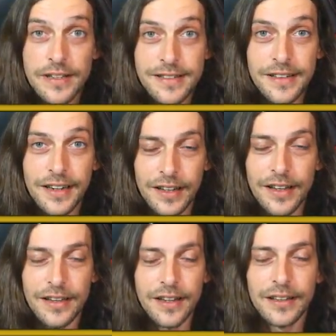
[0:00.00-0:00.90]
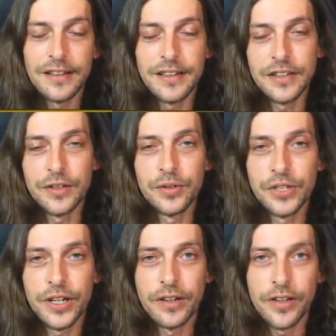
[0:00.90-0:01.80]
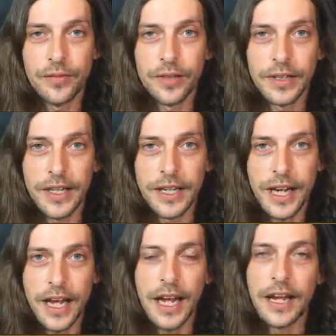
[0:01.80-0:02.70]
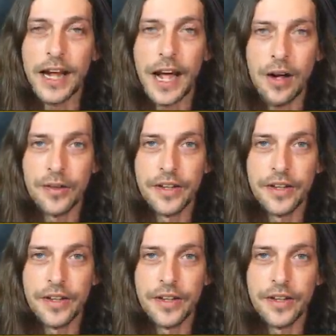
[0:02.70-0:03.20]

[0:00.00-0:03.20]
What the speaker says: the thing that they do share differently, and how they